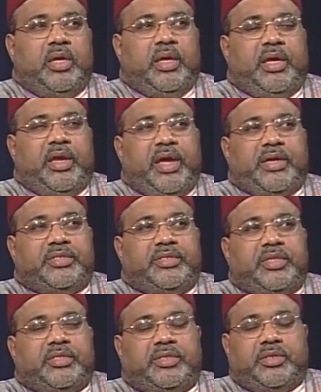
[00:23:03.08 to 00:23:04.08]
in Act
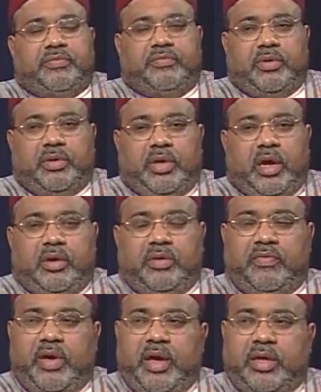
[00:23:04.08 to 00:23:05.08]
6 of our
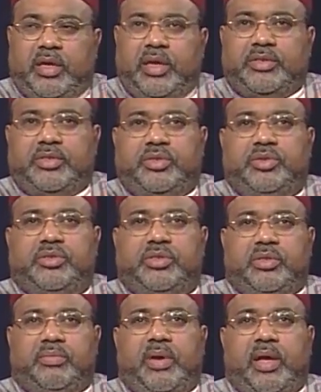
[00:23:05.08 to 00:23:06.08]
Divine
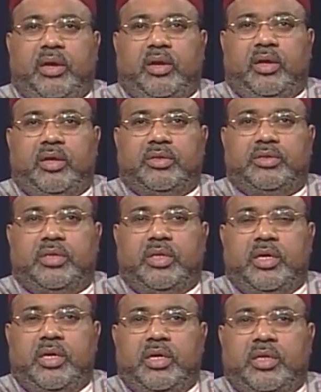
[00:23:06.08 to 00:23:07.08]
Constitution and Bylaws,
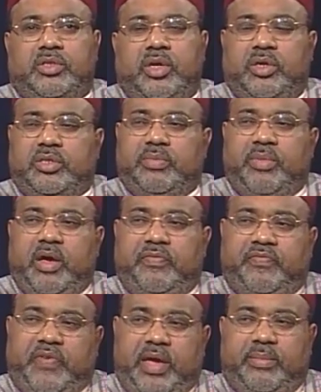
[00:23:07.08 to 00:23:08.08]
talks about
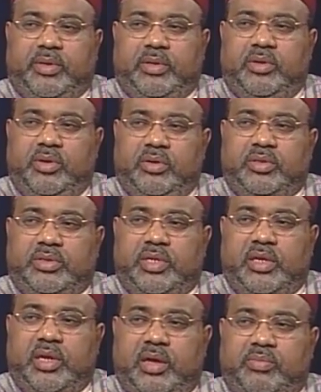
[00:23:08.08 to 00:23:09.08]
family. You notice
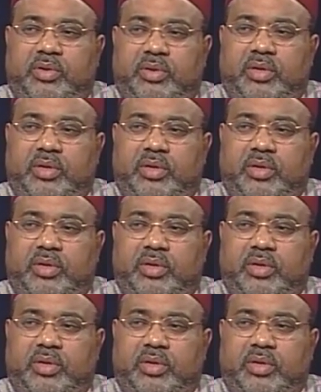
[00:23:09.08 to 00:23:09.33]
that a lot more?